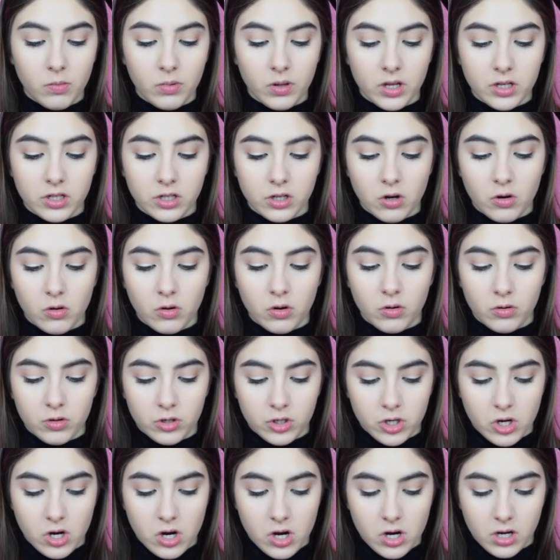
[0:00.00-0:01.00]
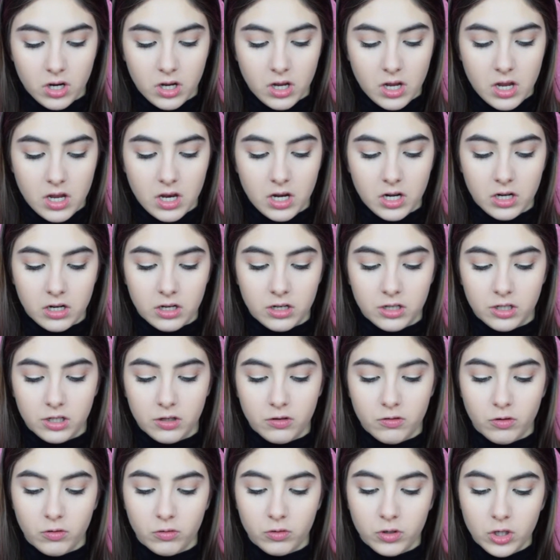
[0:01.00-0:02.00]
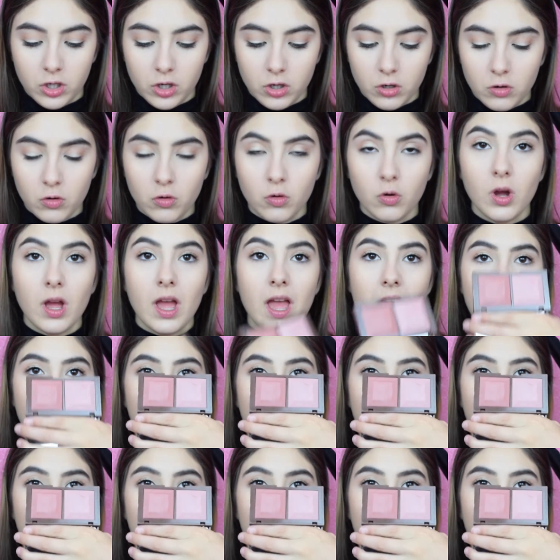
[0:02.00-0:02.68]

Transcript: Blush Cocoa Shock in 02.